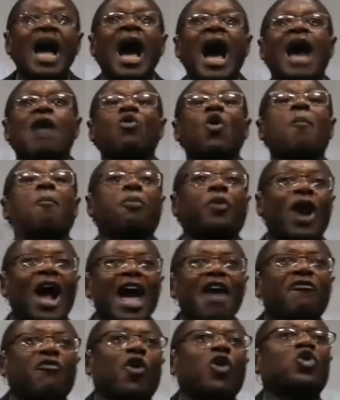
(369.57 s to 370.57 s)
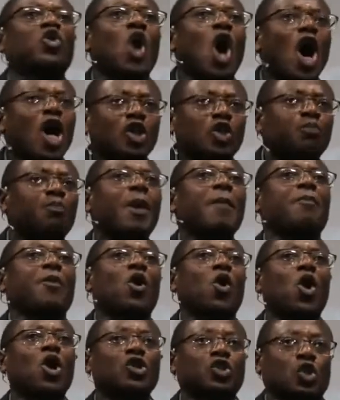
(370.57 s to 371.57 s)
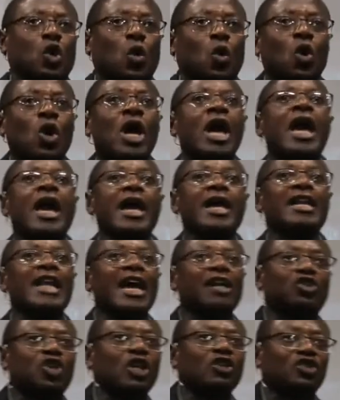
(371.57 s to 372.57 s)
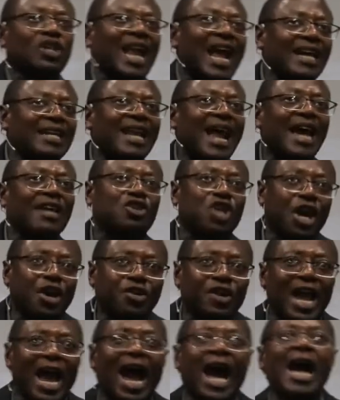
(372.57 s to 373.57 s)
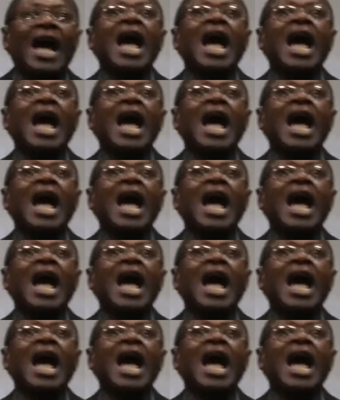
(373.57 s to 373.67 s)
And we pray for those people also in nations like Nigeria